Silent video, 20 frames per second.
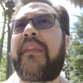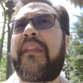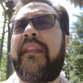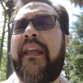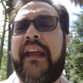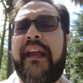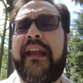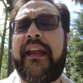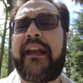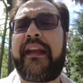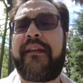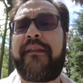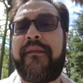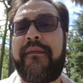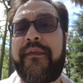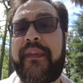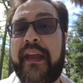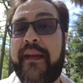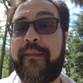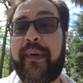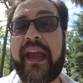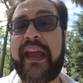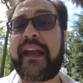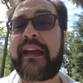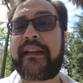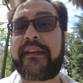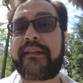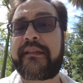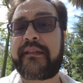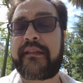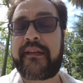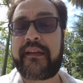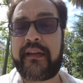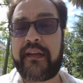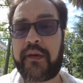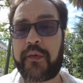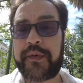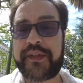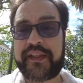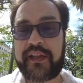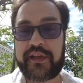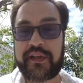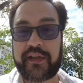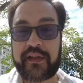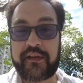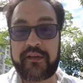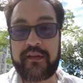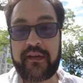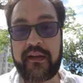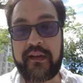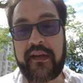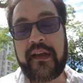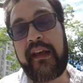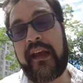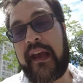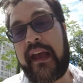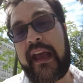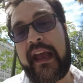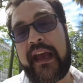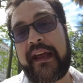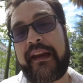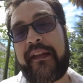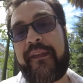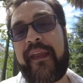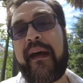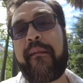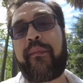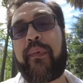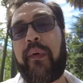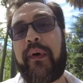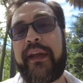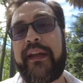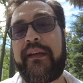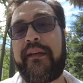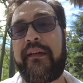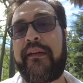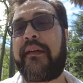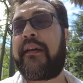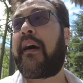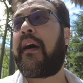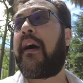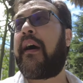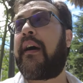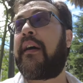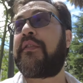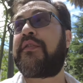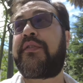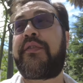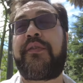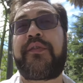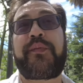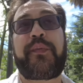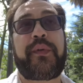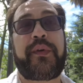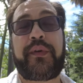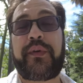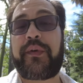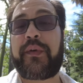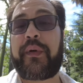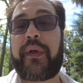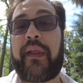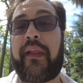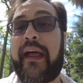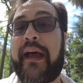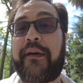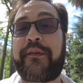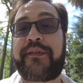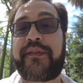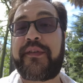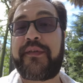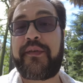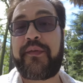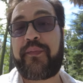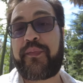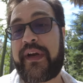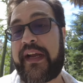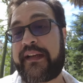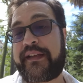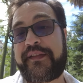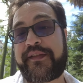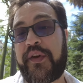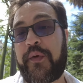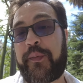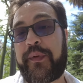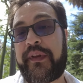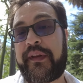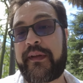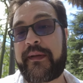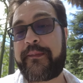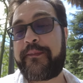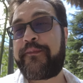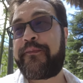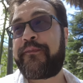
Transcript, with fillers: they, they banned the Inquisition. And at that point, Uh, Jews were allowed to practice openly,